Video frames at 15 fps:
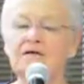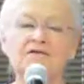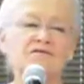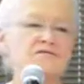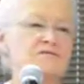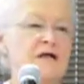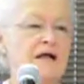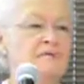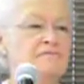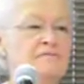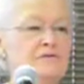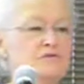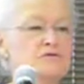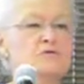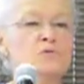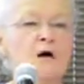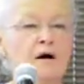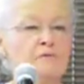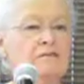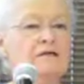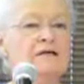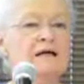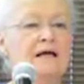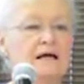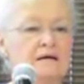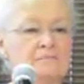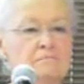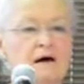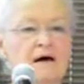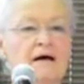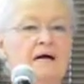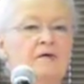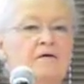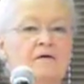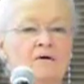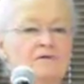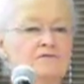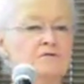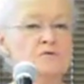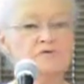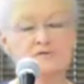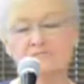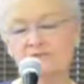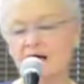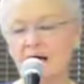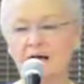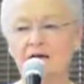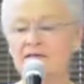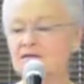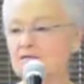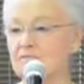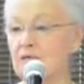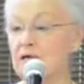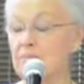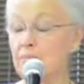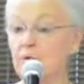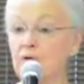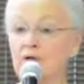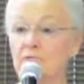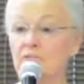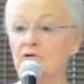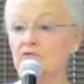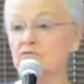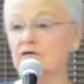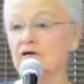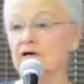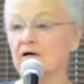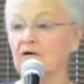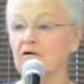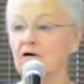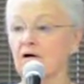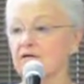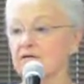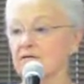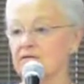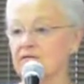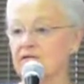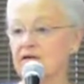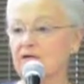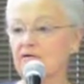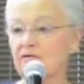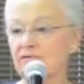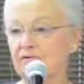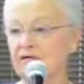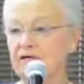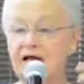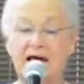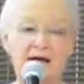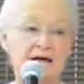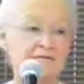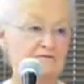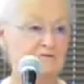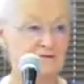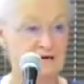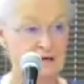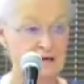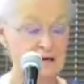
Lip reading: you're surrounded again by all sorts of talented people in music and art, theater and dance,